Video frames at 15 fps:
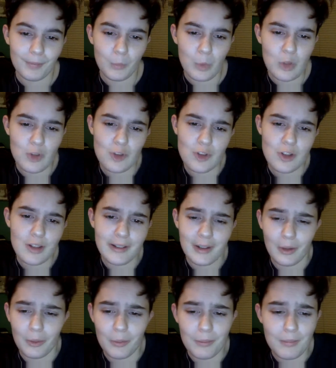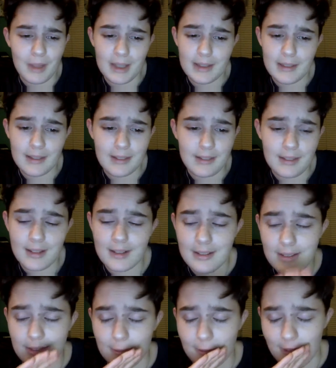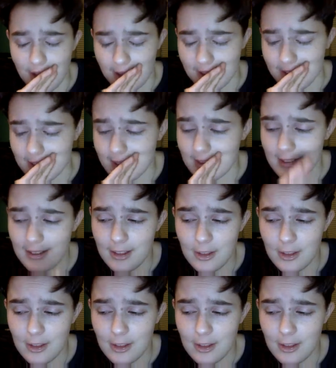Which, makes it's fine.